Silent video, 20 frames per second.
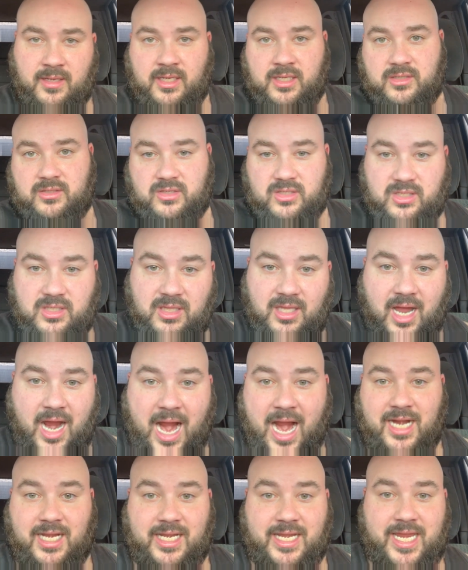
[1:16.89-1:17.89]
does
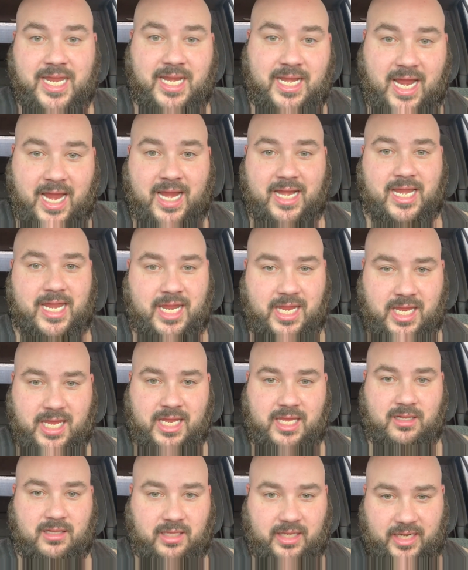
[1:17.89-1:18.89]
not need any
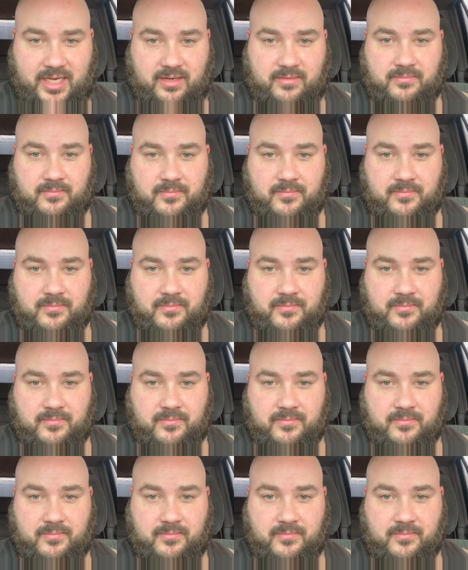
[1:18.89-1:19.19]
healing.